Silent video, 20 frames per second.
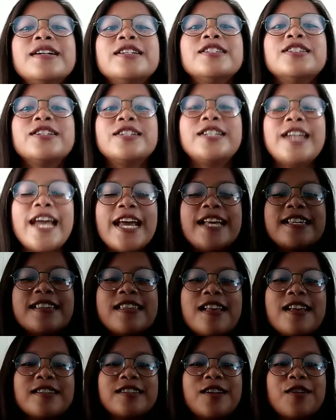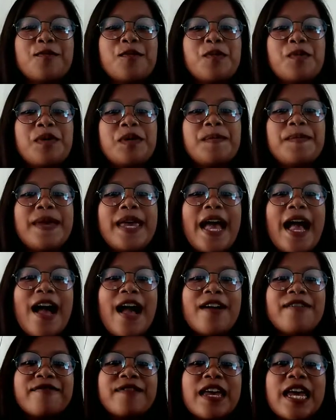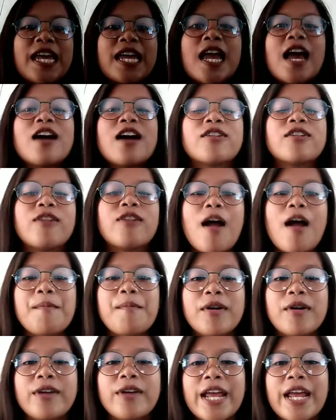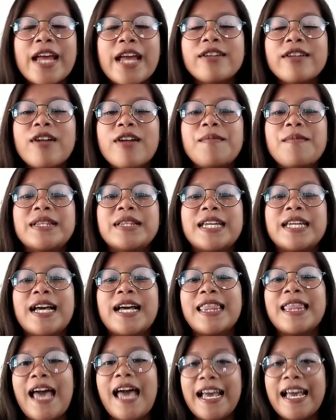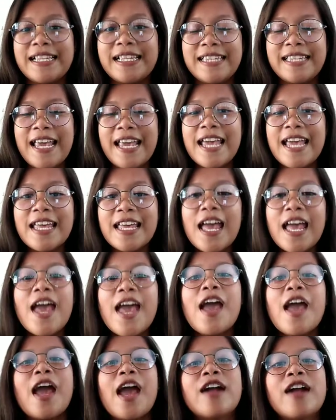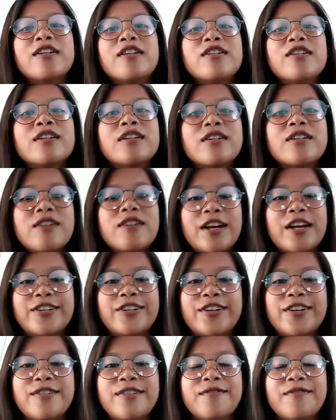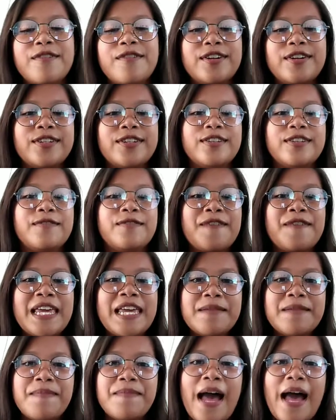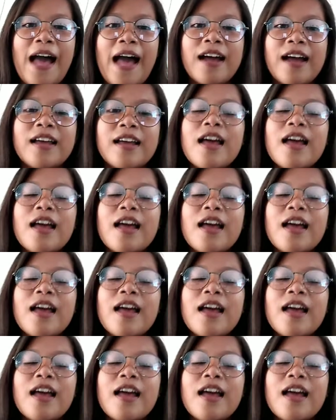today's lesson we will be having grammaring, grammaticalizing, error correction versus feedback,